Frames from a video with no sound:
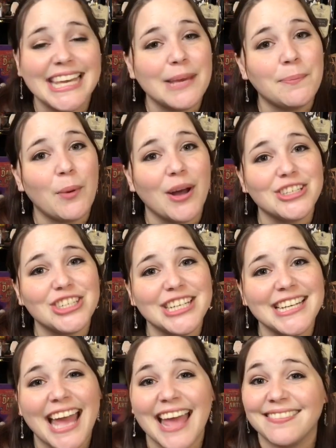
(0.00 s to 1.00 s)
keep
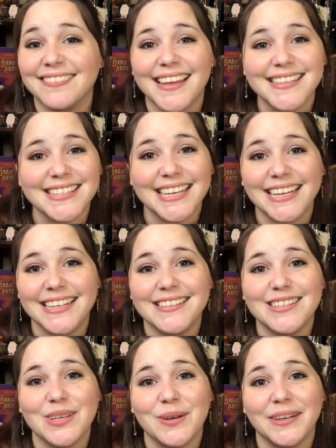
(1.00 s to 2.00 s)
watching and let's get into